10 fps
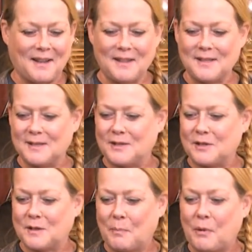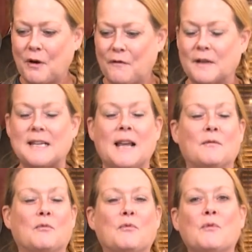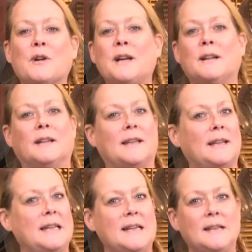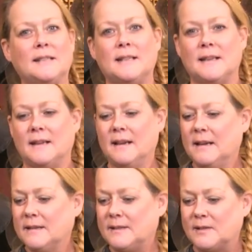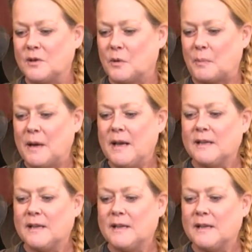this is just a perfect and really easy soup.